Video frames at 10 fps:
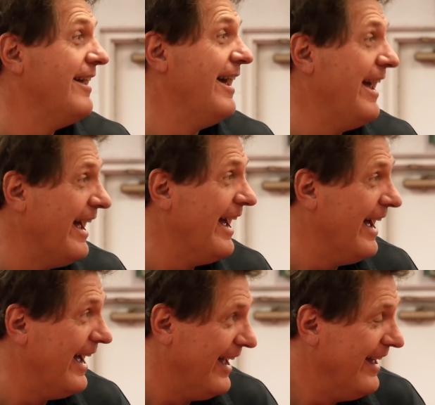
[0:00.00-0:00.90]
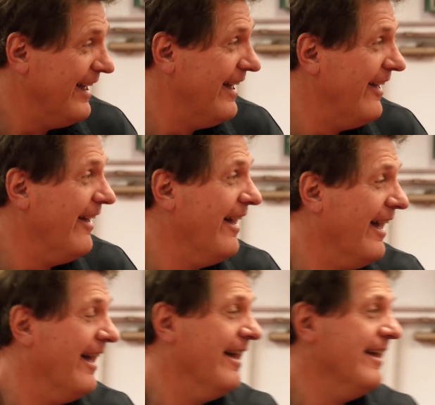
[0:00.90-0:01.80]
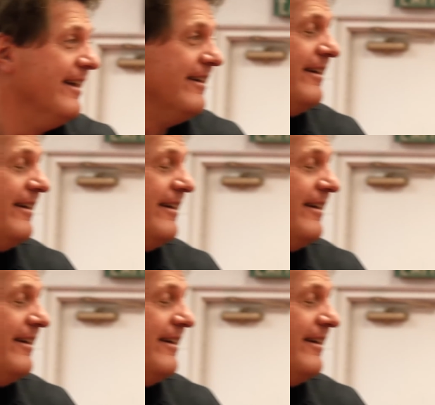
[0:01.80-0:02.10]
Yeah, that's, well, I mean, that's the story, right?